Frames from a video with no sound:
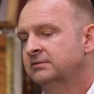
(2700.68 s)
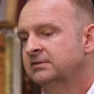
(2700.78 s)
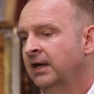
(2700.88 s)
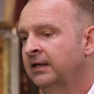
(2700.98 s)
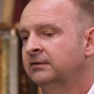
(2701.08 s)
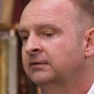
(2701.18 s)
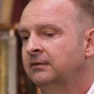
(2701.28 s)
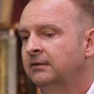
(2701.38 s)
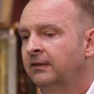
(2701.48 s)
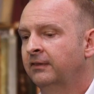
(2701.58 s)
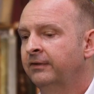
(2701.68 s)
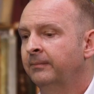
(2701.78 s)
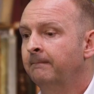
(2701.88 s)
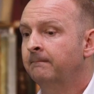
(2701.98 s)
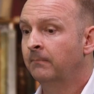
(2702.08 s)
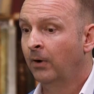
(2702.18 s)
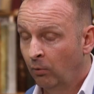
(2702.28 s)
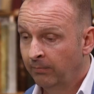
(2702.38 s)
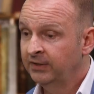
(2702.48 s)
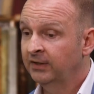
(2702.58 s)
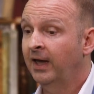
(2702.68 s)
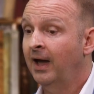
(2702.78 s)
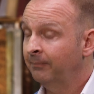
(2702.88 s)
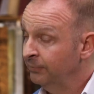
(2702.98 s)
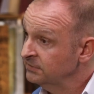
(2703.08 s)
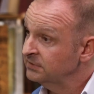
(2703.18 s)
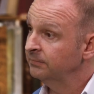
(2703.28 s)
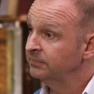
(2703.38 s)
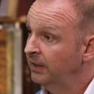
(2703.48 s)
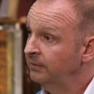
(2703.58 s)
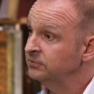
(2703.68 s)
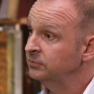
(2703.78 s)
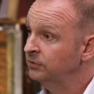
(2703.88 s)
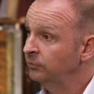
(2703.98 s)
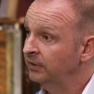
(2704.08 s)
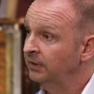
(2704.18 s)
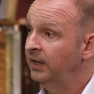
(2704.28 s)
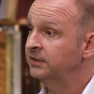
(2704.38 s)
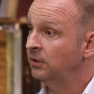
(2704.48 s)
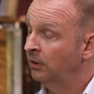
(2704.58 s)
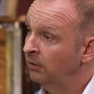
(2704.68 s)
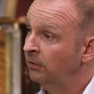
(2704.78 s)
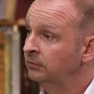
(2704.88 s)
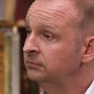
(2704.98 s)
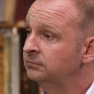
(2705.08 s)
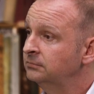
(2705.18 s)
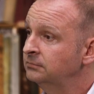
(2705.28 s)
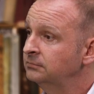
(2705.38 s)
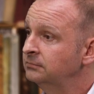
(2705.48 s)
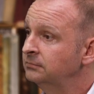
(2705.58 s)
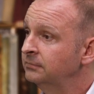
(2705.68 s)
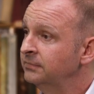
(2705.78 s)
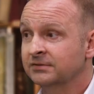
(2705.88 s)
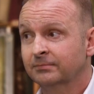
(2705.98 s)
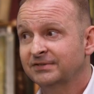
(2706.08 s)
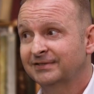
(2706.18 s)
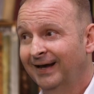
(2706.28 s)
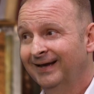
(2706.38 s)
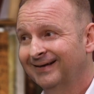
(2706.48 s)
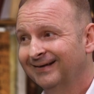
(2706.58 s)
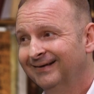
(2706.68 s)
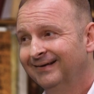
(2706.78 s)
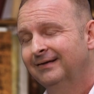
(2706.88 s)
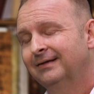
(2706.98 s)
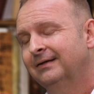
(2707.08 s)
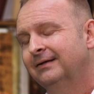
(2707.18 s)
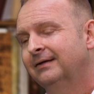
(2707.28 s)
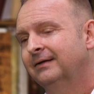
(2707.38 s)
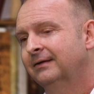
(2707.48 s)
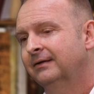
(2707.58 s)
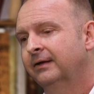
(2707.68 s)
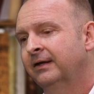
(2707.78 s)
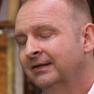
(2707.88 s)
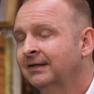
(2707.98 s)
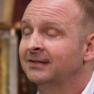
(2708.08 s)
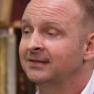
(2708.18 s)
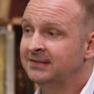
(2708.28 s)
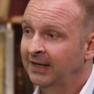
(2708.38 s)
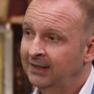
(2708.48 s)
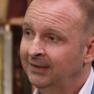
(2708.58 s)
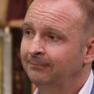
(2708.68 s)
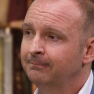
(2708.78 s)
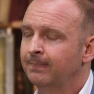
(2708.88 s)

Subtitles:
at the moment it happens sometimes when you realize, there's a mistake at the end of the day.